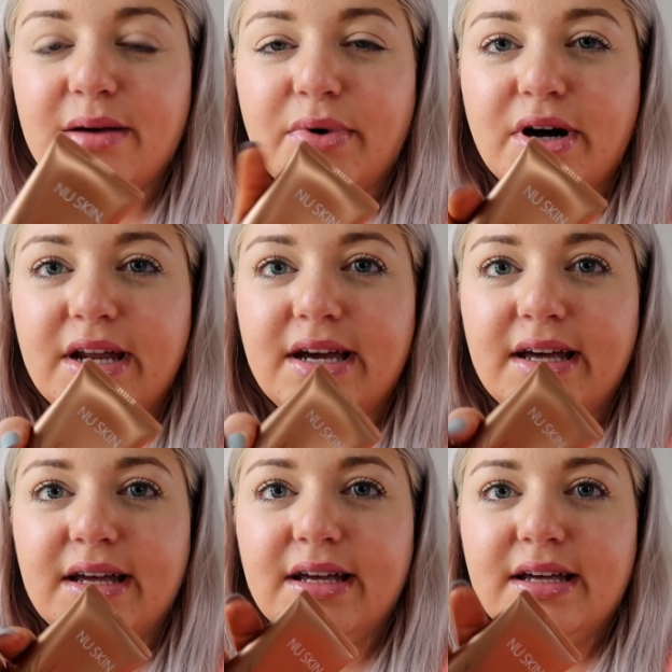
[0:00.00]
I bought
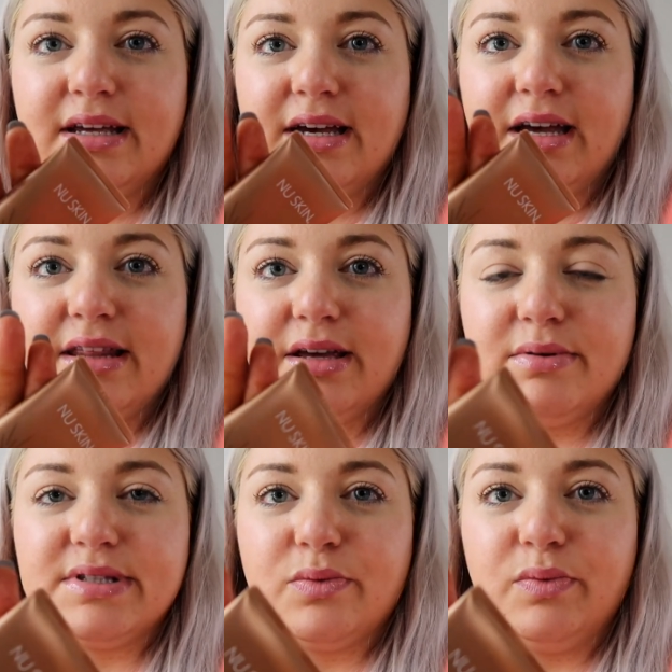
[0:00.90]
it, I think
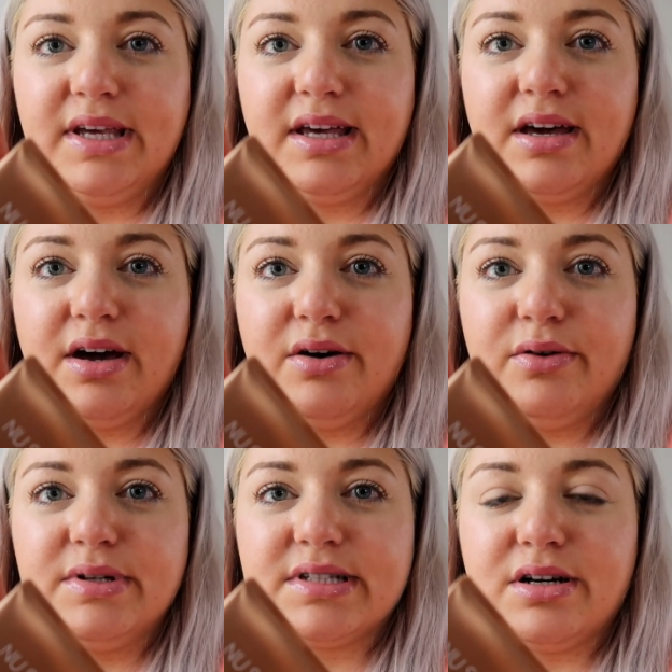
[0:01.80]
it was a week
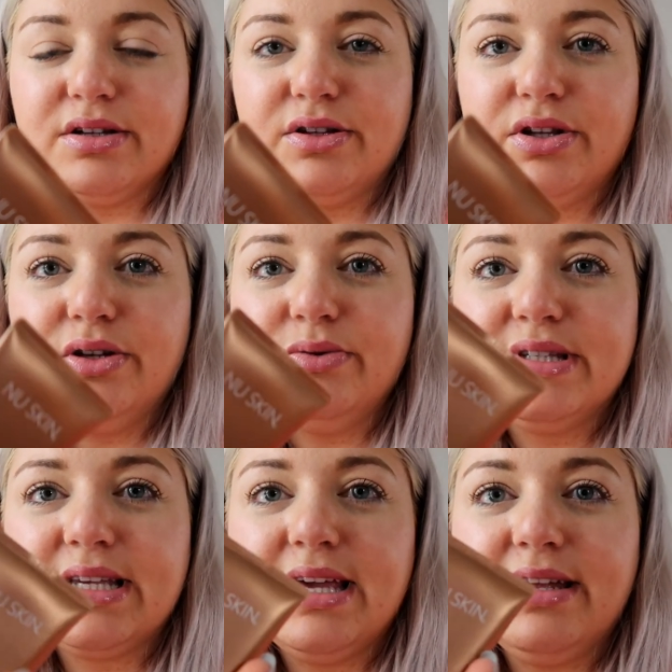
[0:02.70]
ago. It's called New
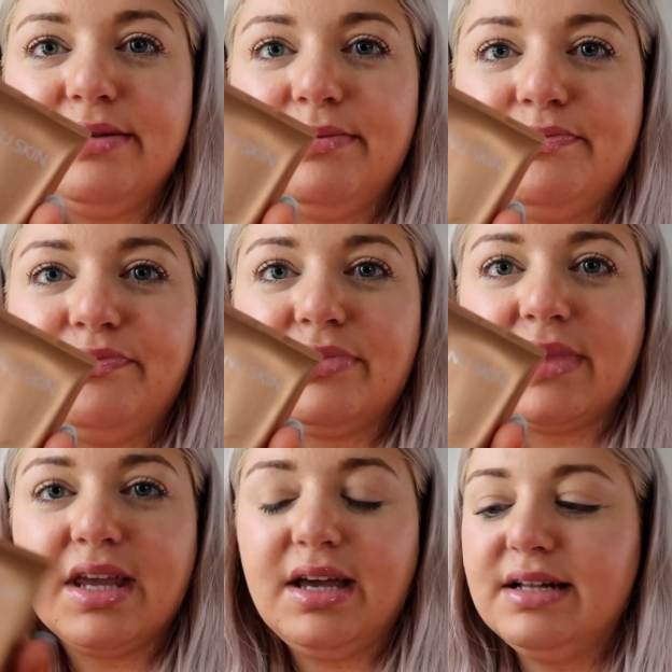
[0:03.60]
Skin.
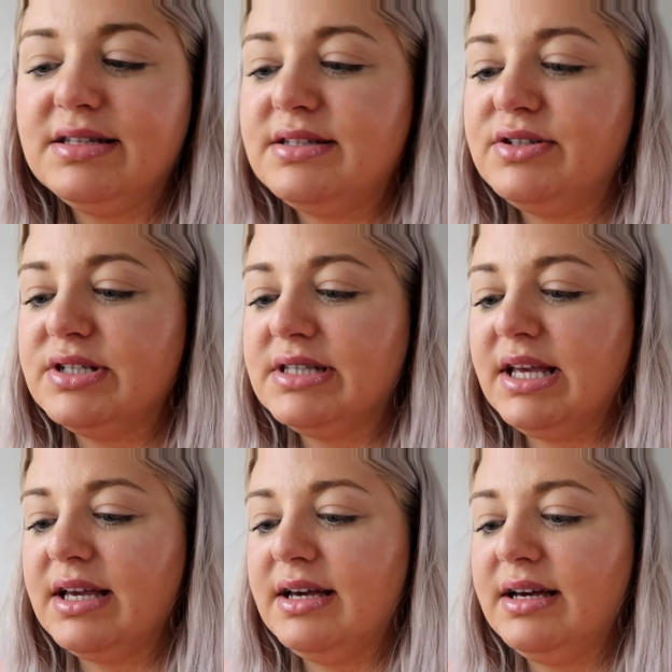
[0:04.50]
It's just
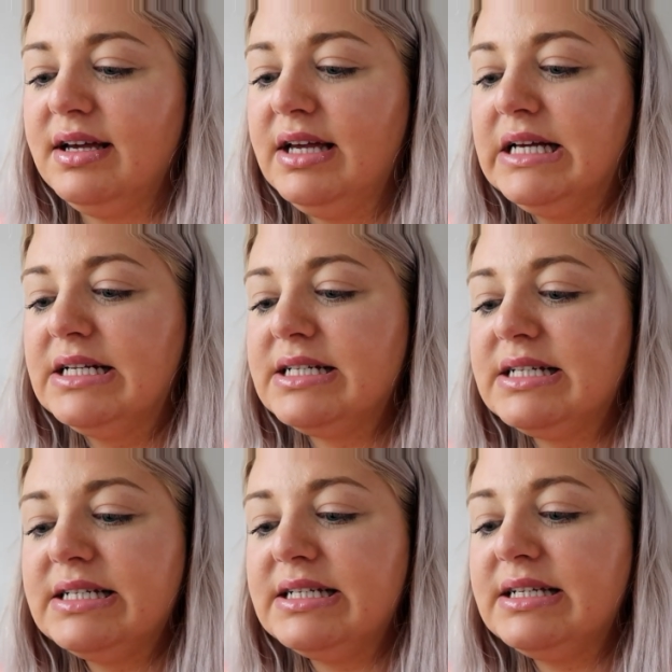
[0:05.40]
like a
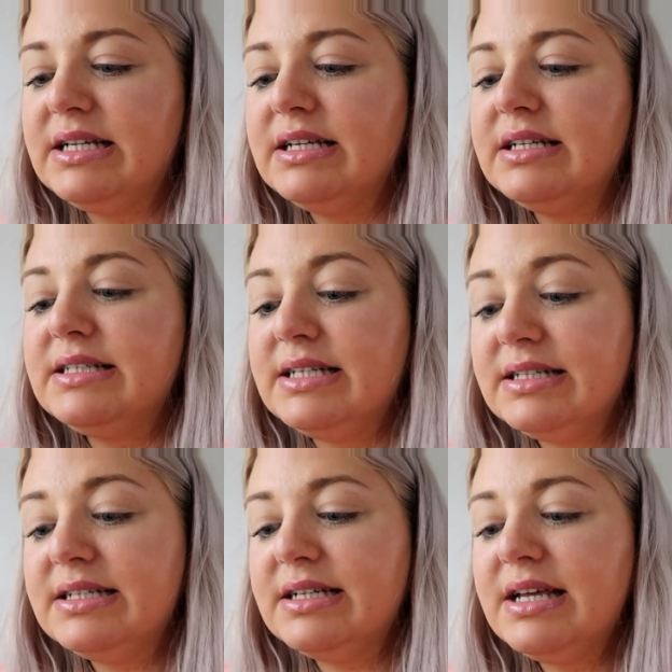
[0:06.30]
tinted
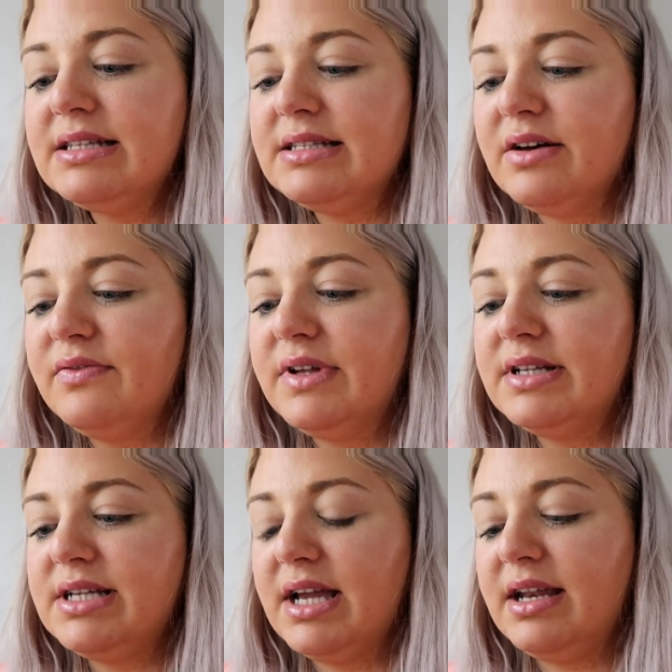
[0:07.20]

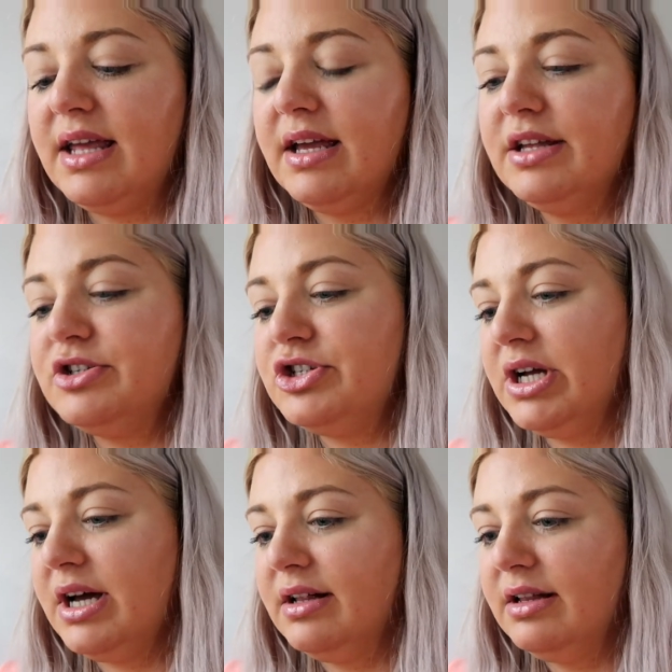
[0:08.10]
self-tanning
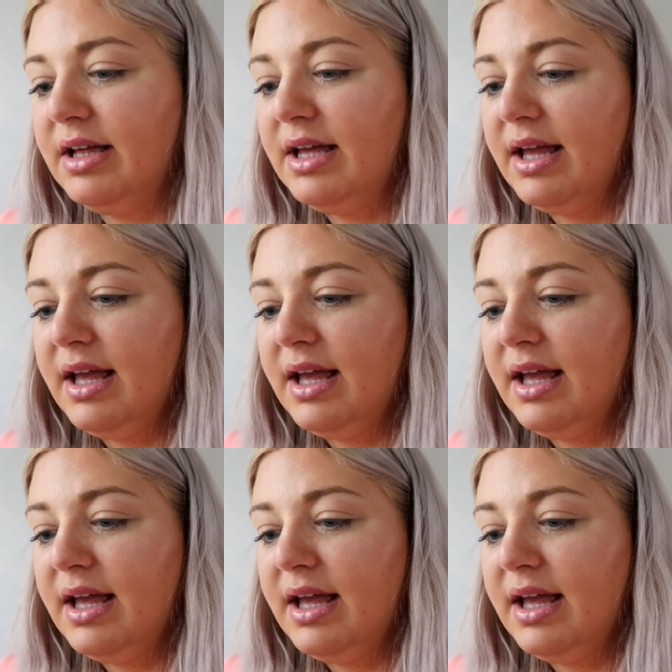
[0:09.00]
gel.